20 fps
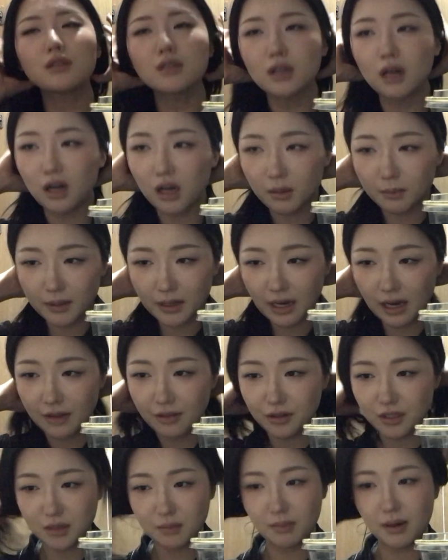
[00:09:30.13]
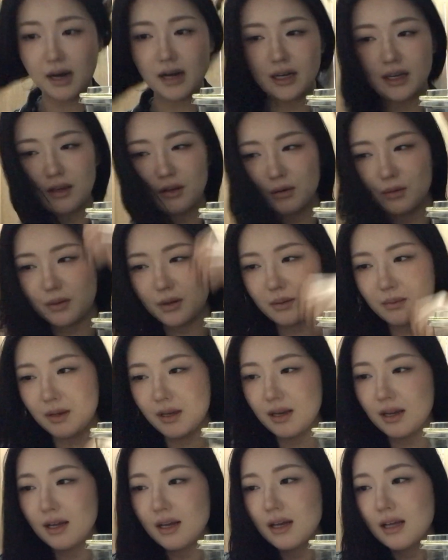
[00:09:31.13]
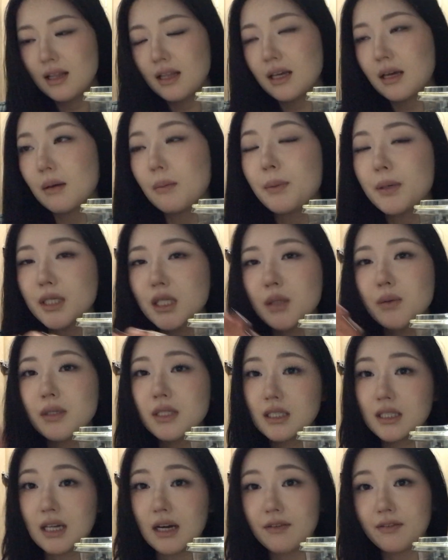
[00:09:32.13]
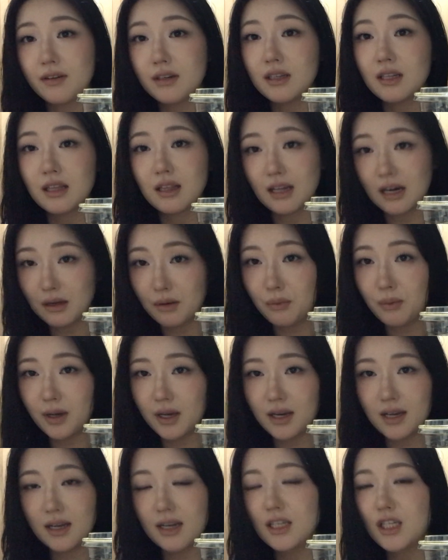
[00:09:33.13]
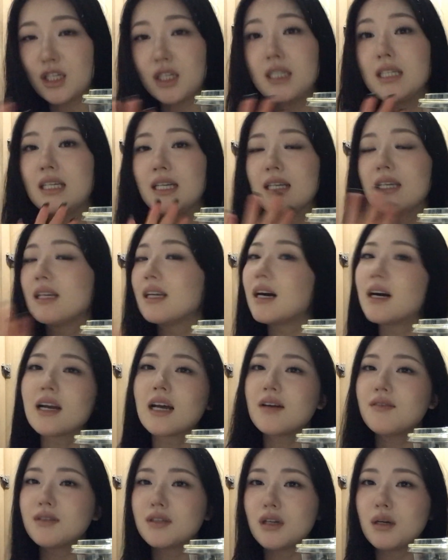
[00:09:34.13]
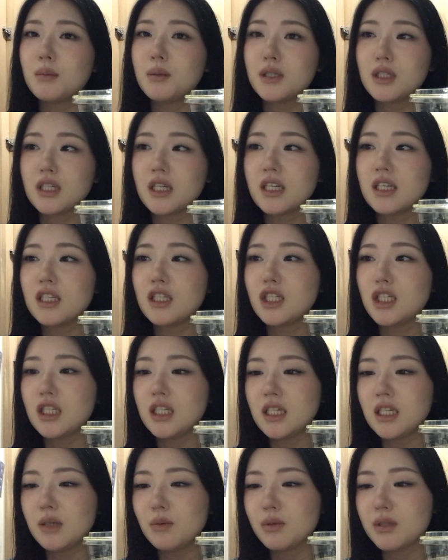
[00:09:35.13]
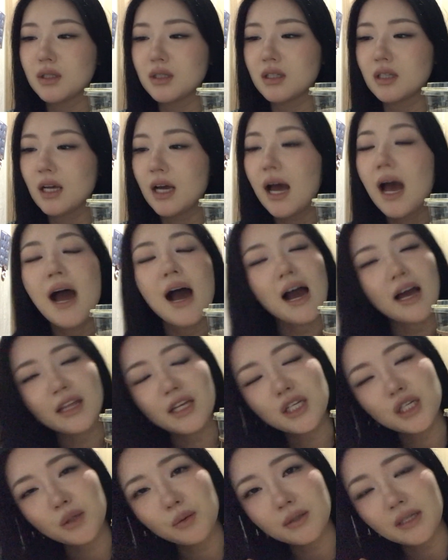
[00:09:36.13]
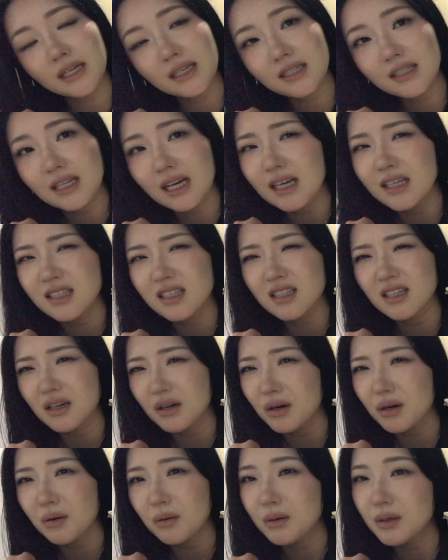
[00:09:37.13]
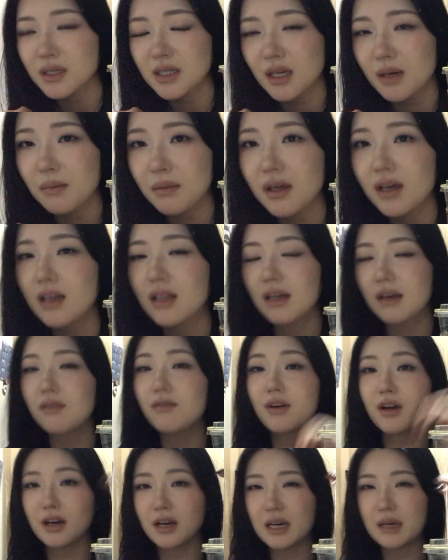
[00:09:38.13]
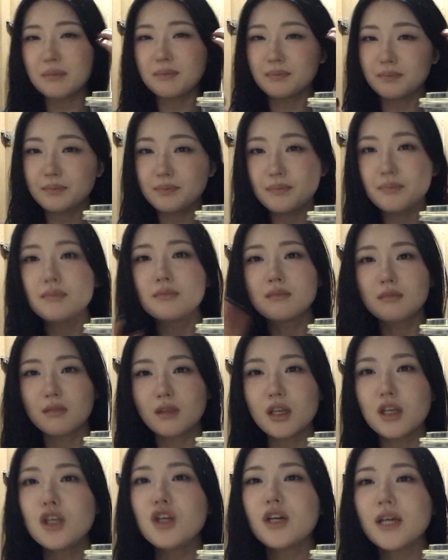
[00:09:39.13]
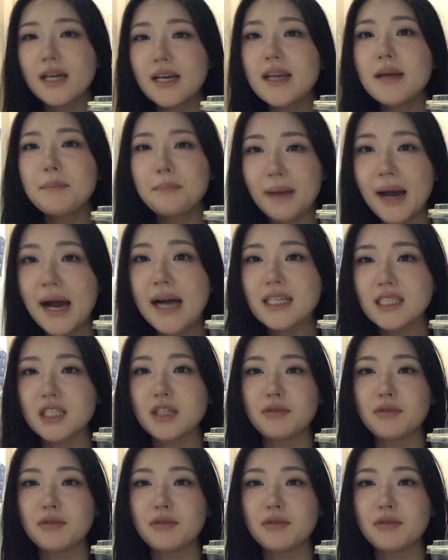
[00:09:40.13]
talk about the other's body, you know what I mean? Like, but she was definitely lightweighted. She did not have a double chin. I think she was like size 0 or something, like very, you can imagine,